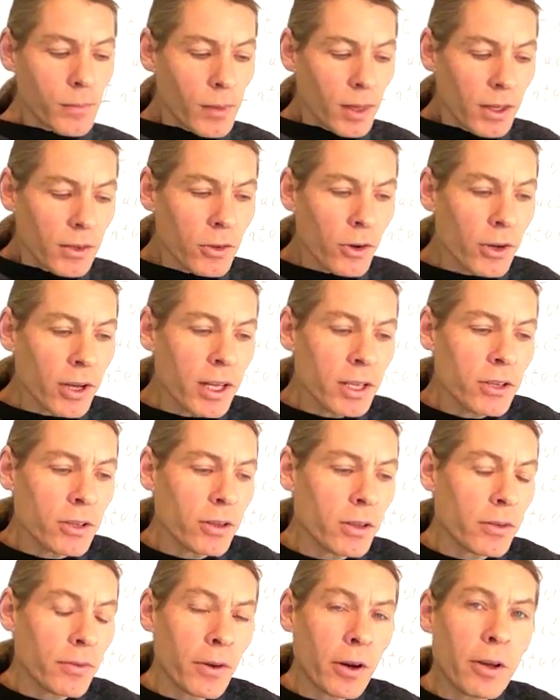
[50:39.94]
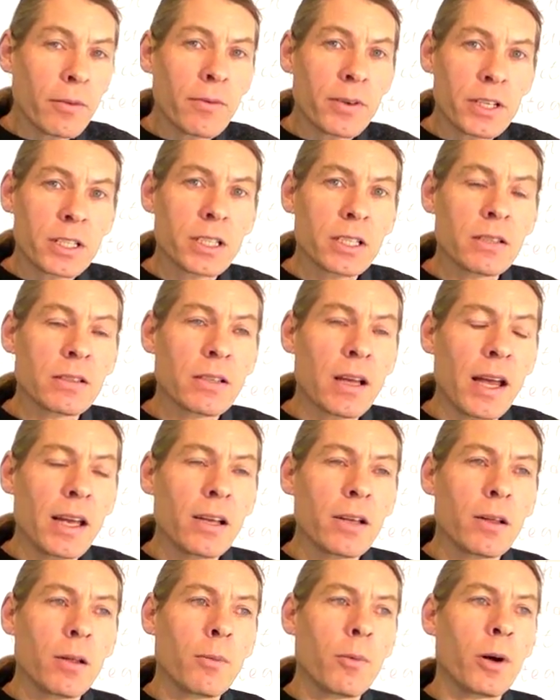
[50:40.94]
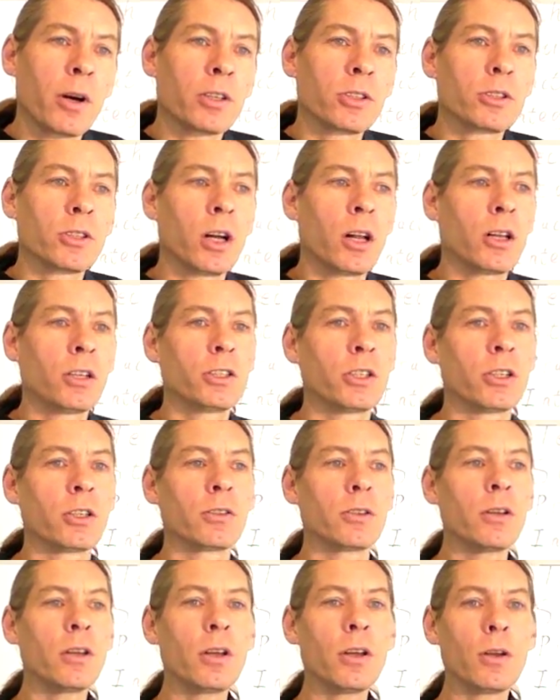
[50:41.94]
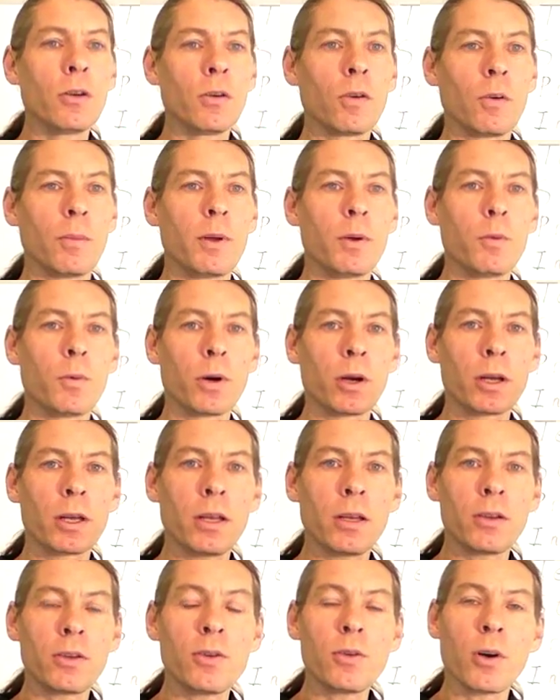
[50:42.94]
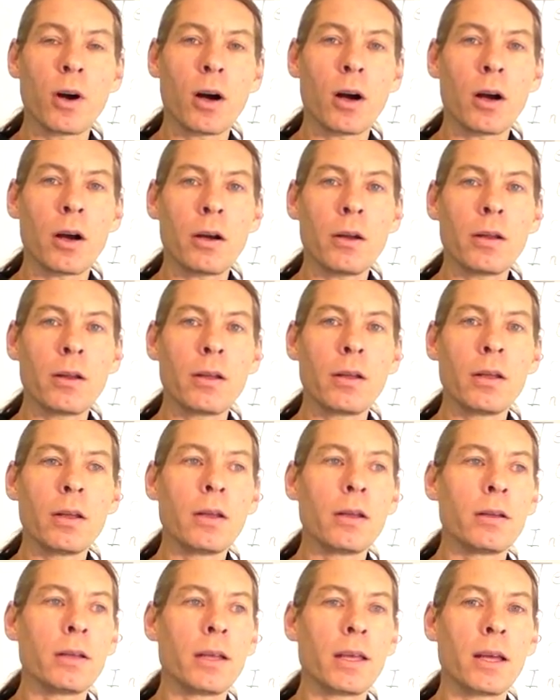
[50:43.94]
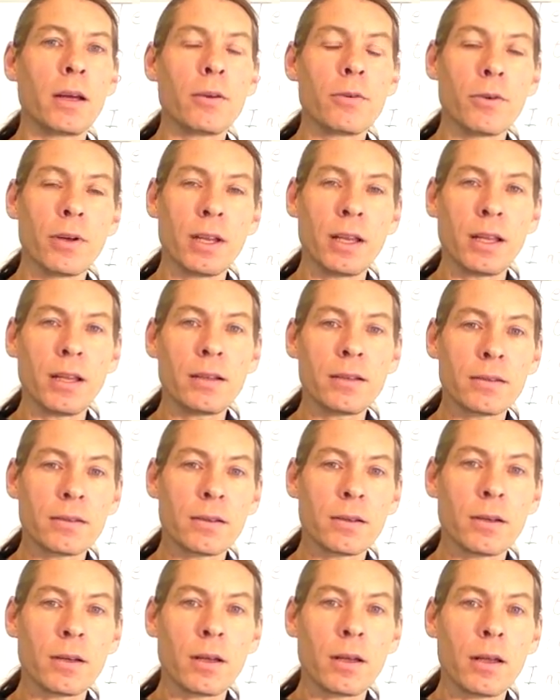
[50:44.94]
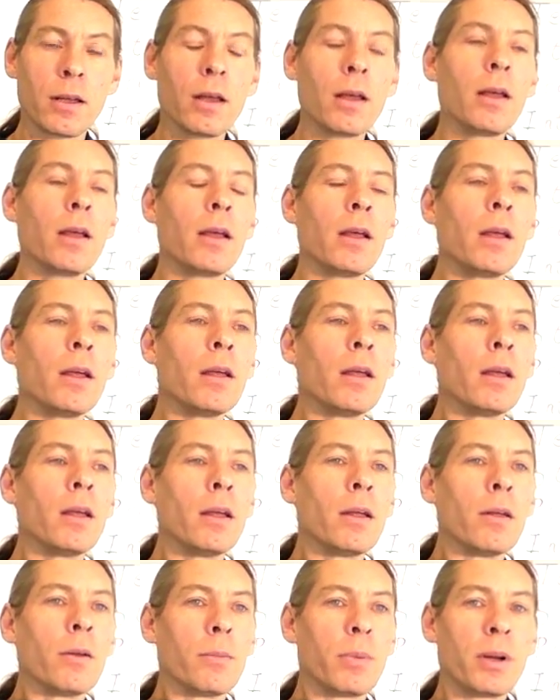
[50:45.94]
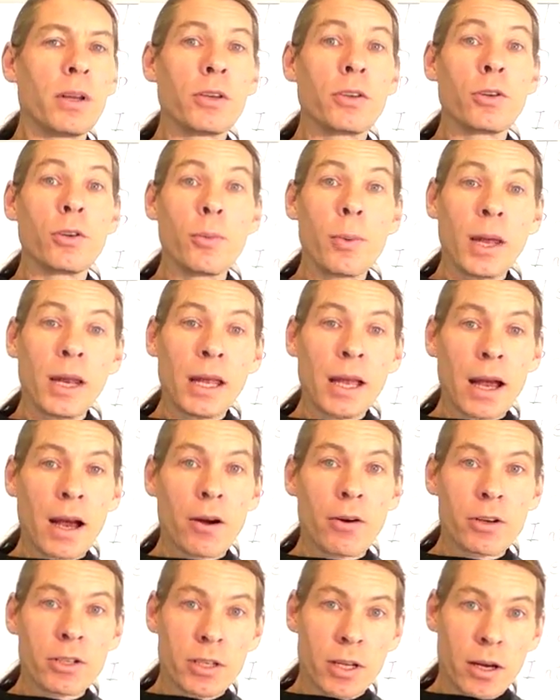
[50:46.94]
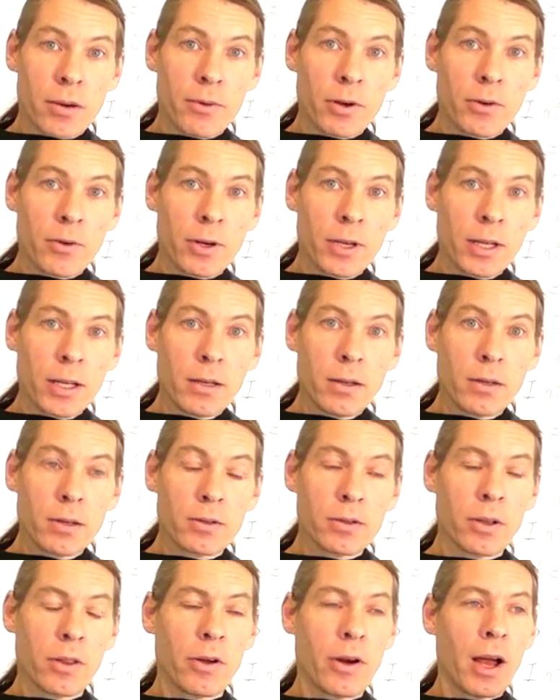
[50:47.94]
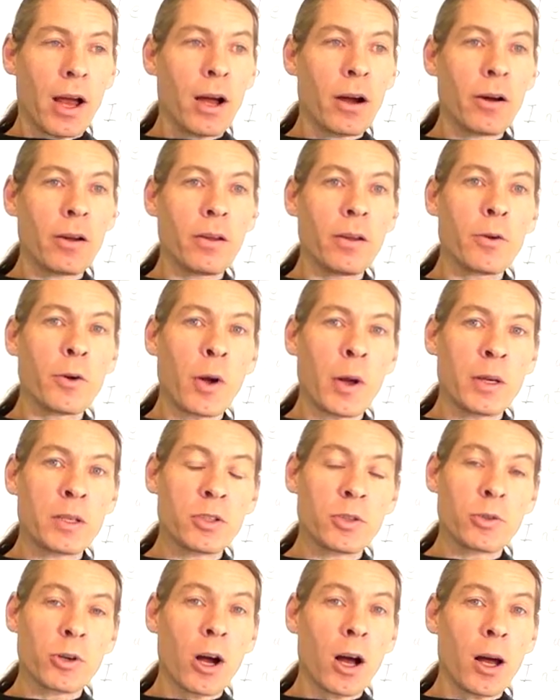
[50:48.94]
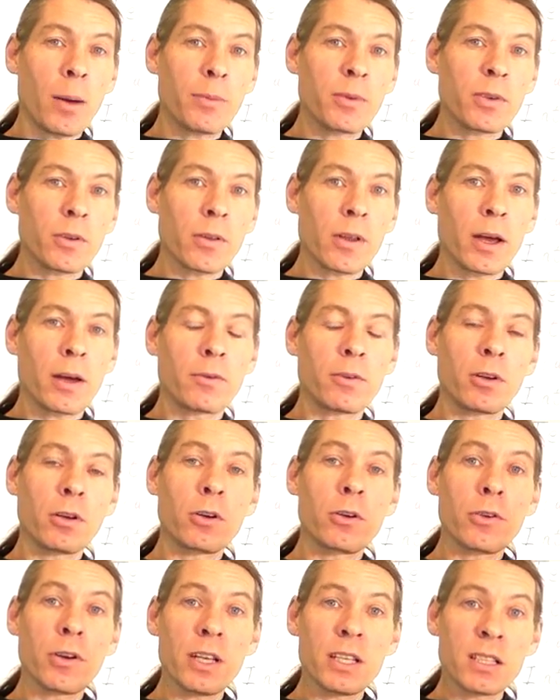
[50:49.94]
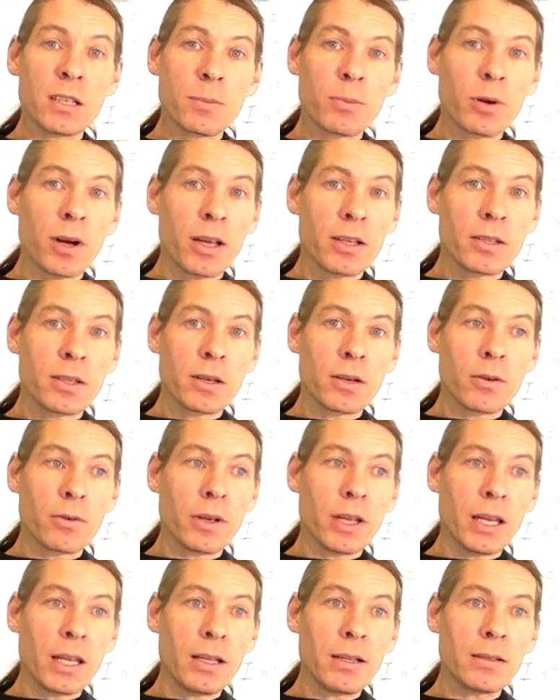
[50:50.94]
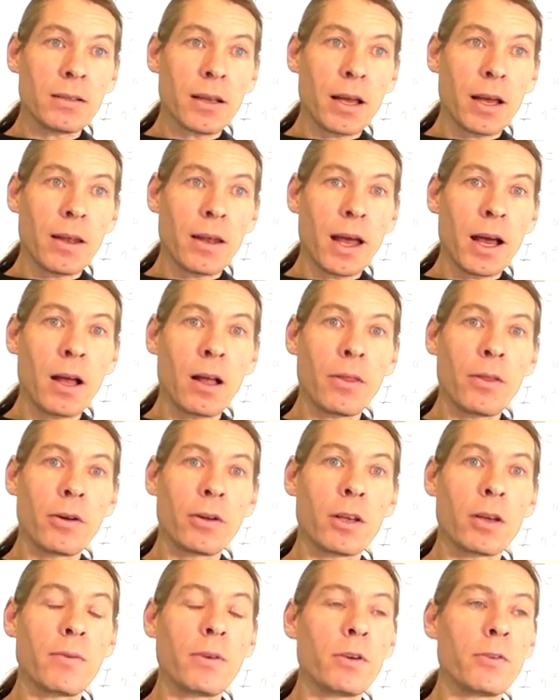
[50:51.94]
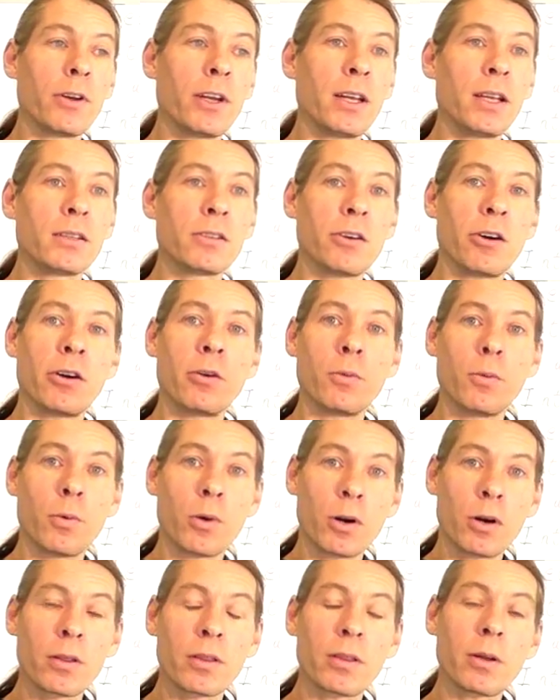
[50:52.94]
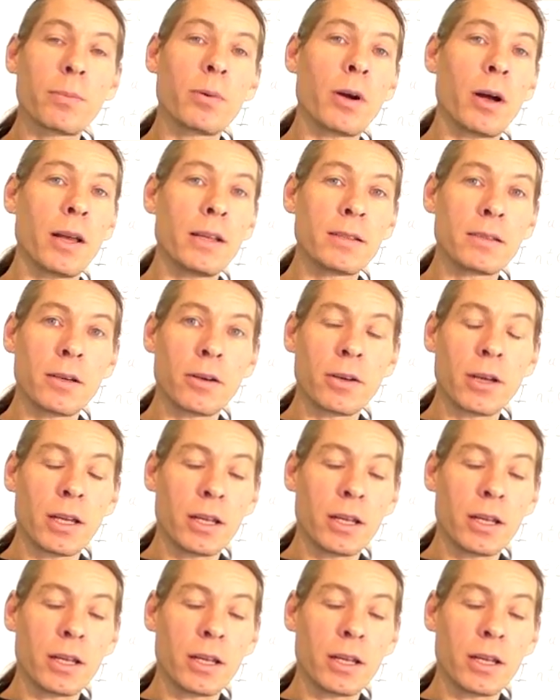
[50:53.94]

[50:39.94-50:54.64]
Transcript: So get into this very vicious cycle where astrologers will be working too hard to get readings, putting too many hours to every reading, so their hourly wage drops. They have to increase the price of their readings, and now they're giving readings that aren't worth the price they're